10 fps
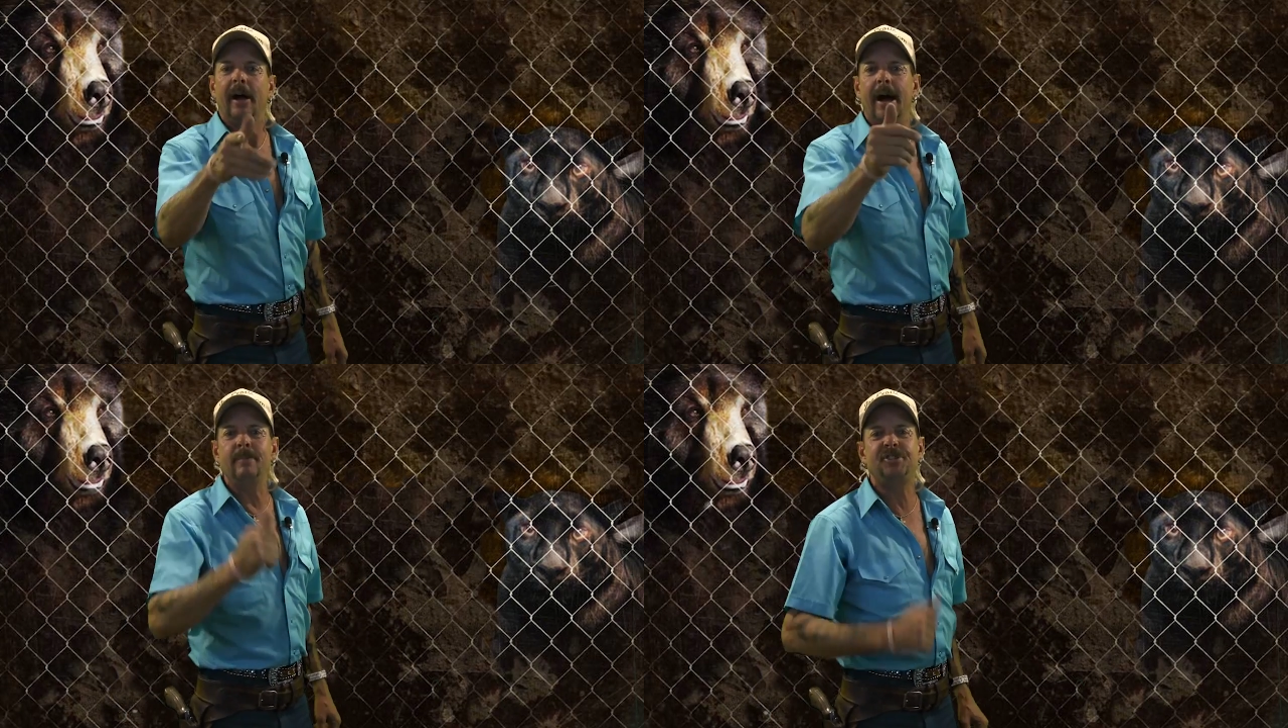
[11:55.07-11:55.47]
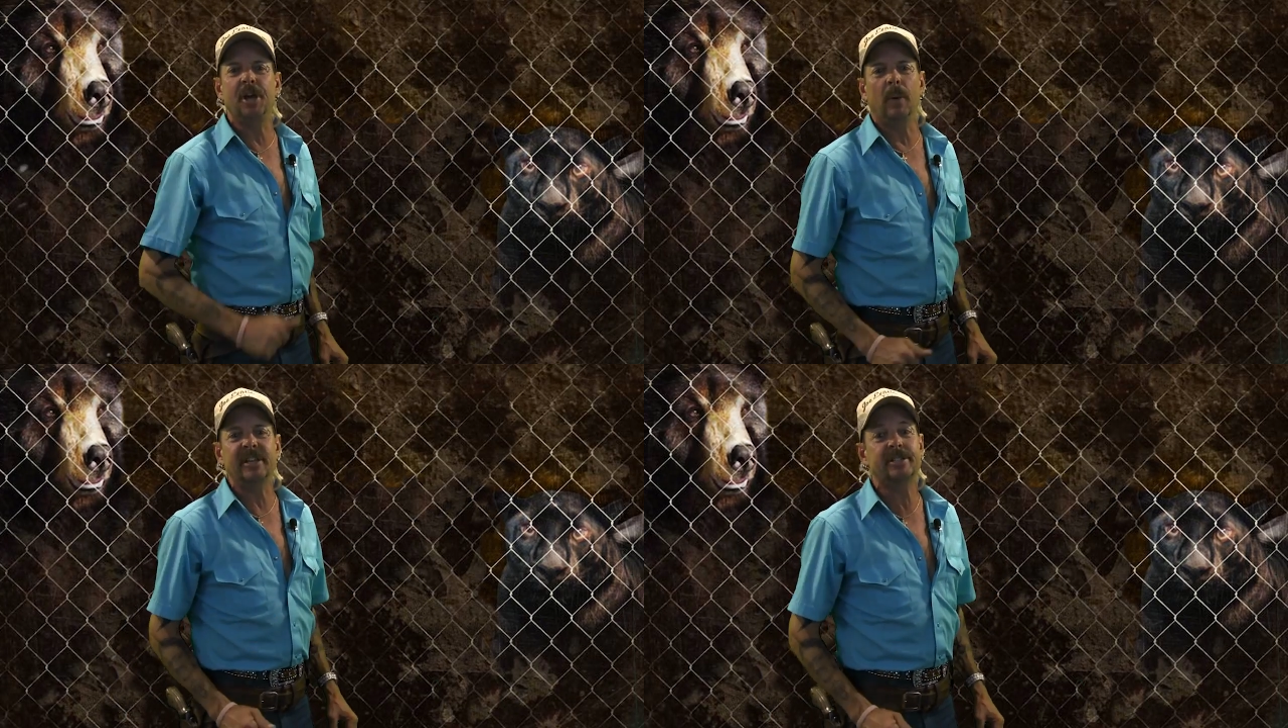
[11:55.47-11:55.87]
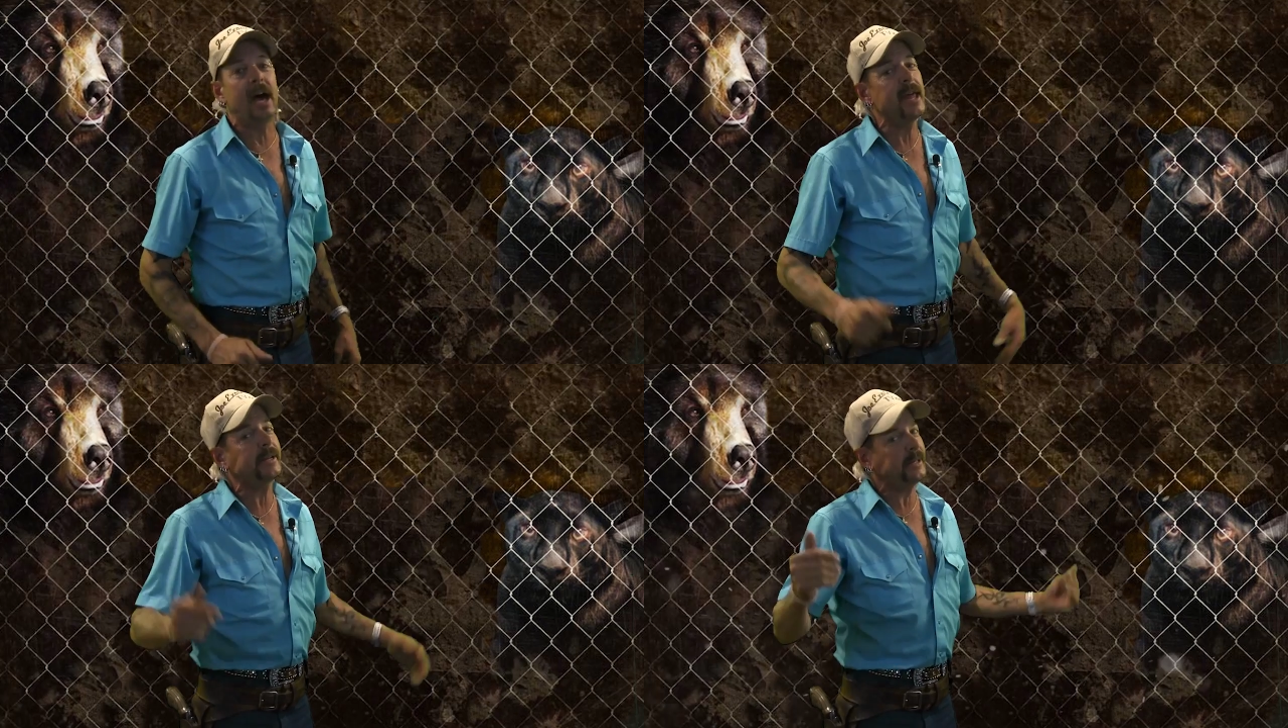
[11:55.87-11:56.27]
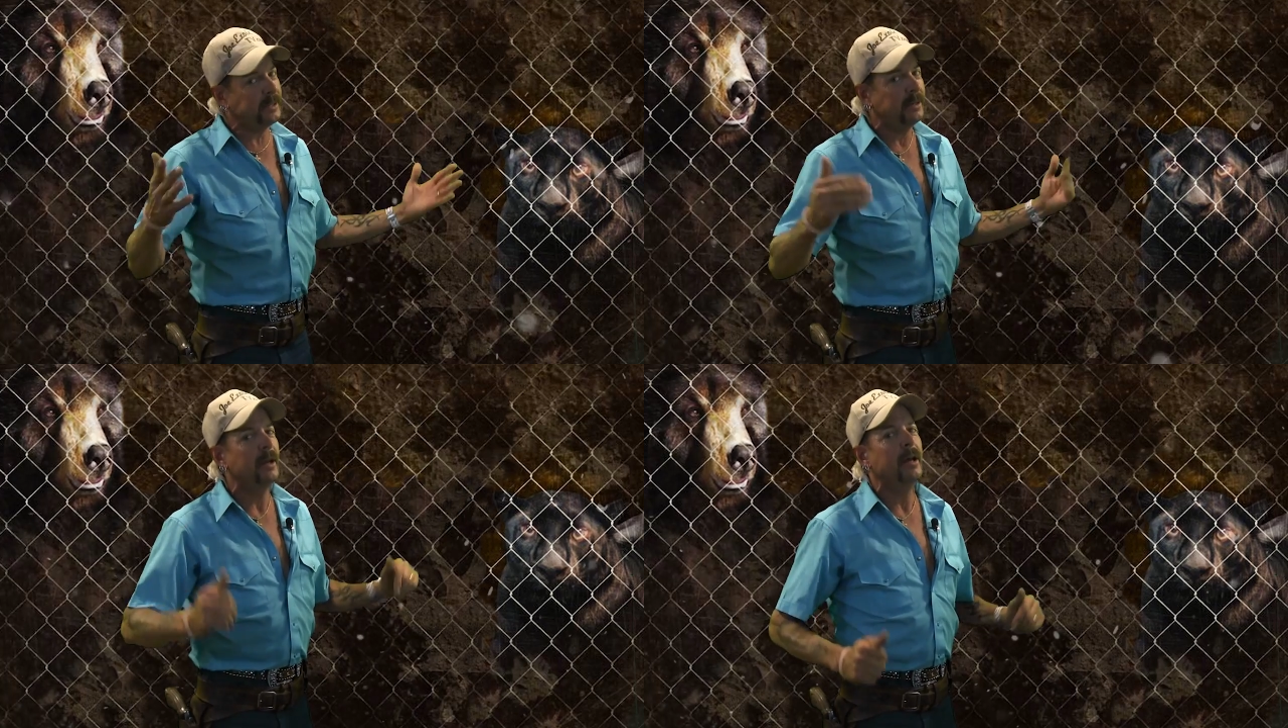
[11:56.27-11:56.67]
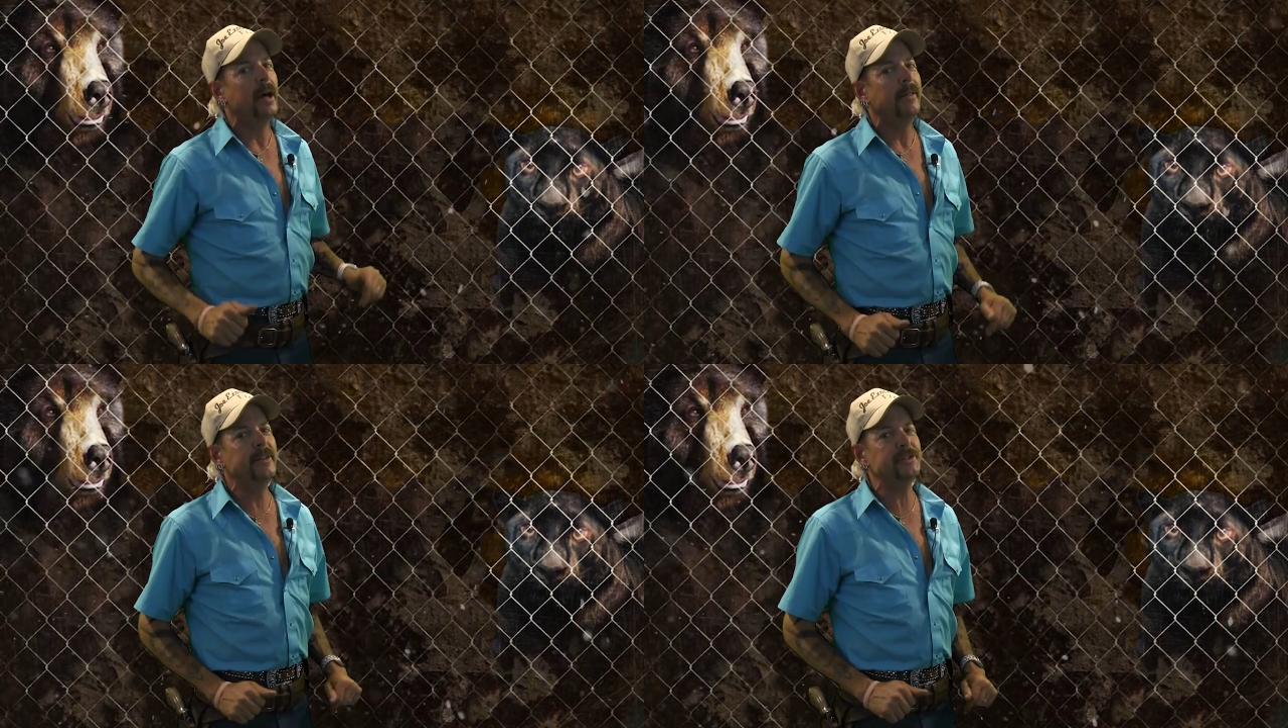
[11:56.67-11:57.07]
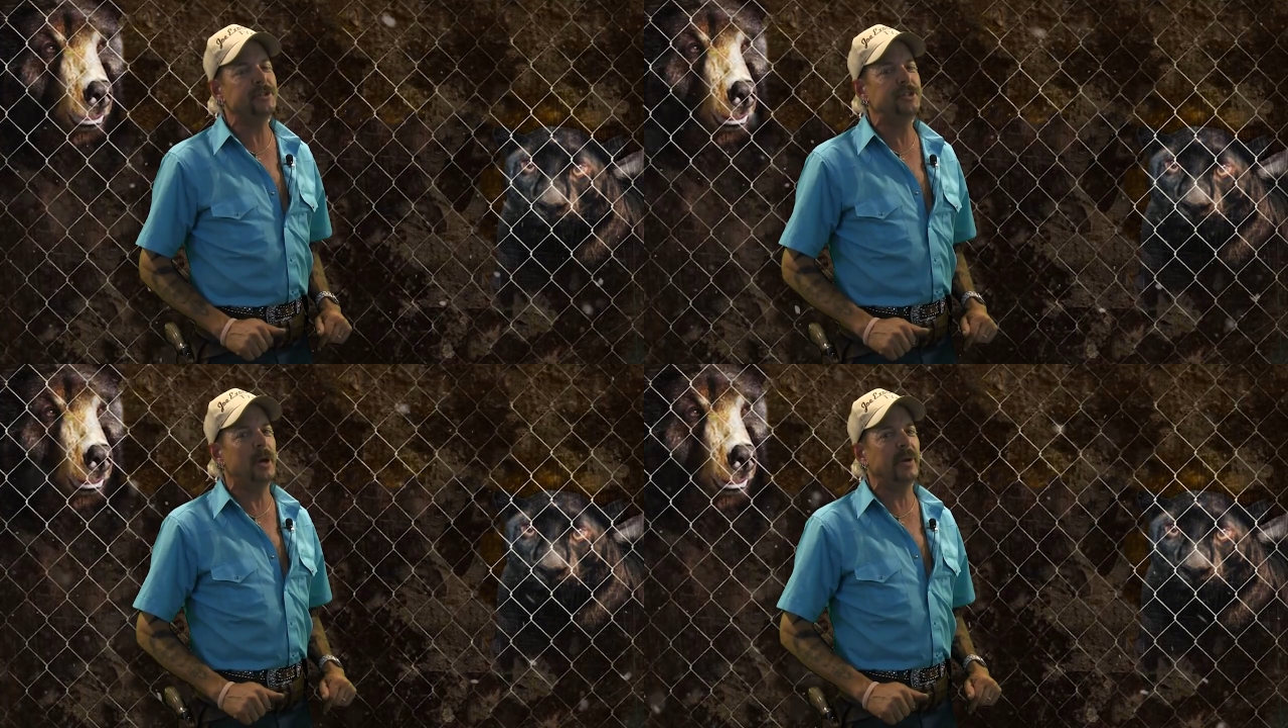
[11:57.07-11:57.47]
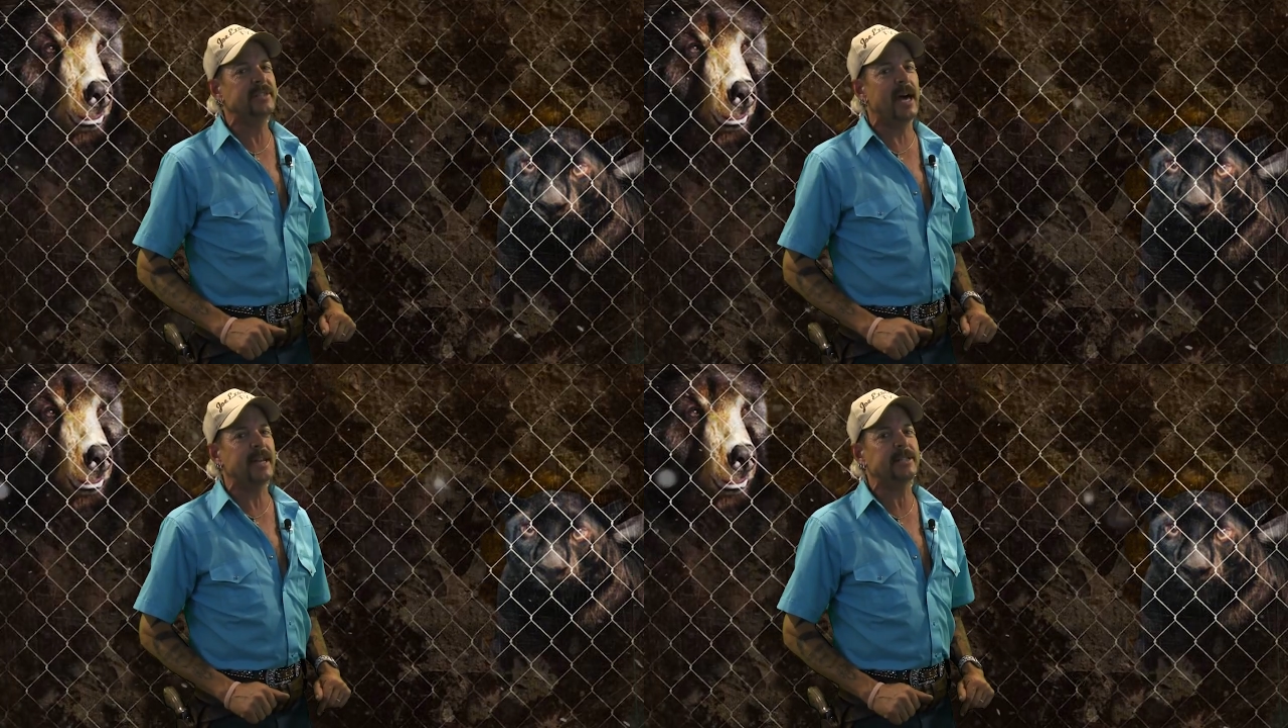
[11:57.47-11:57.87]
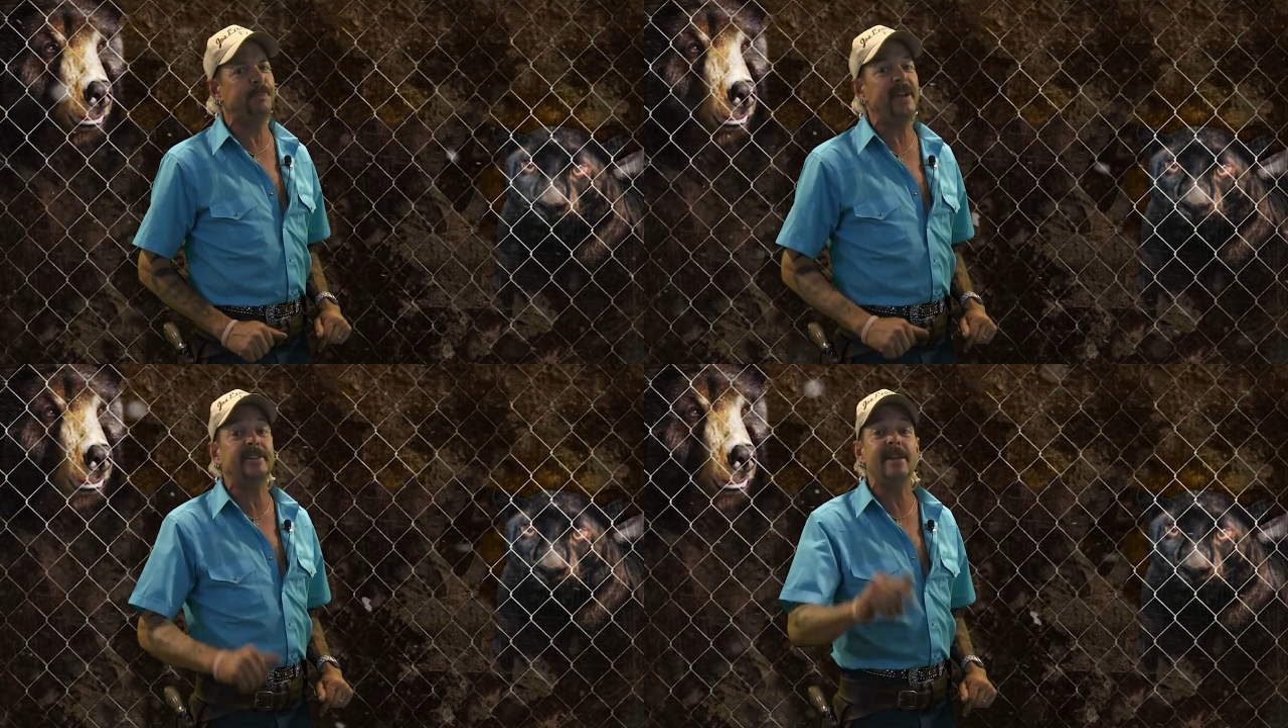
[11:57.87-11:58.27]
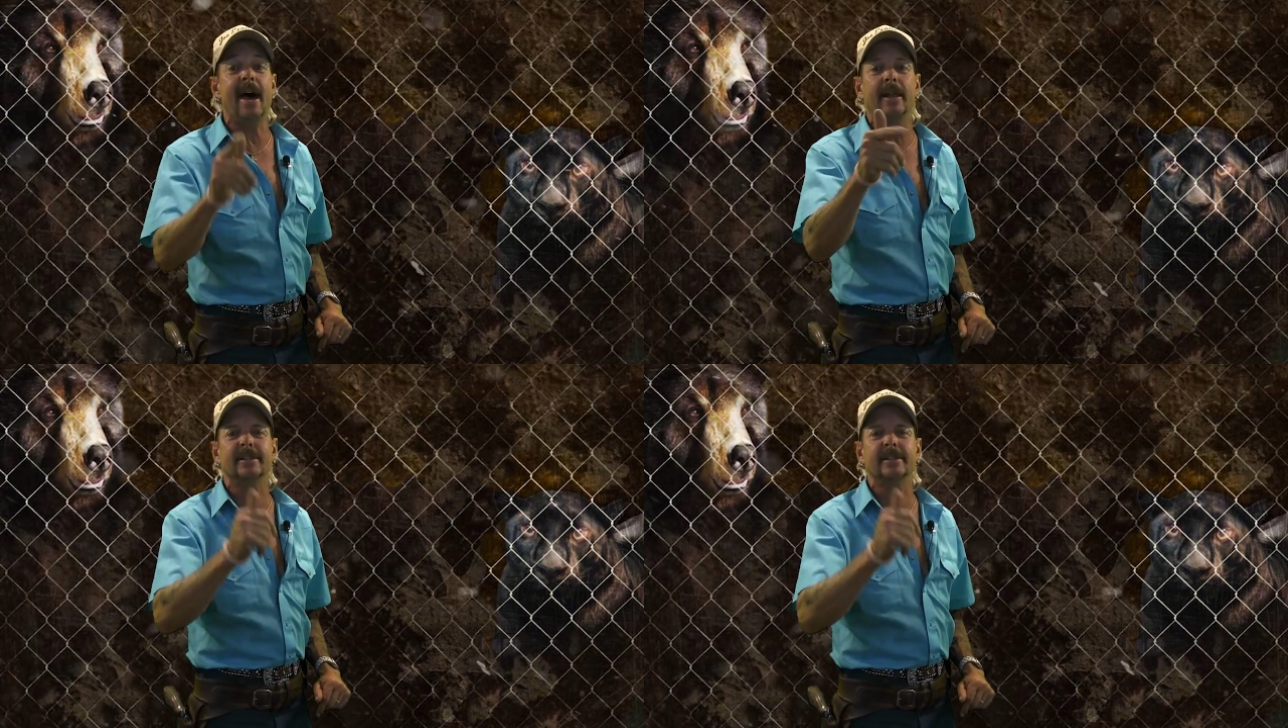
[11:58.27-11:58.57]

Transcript: I'm Joe Exotic, and this is Joe Exotic Speaks Out.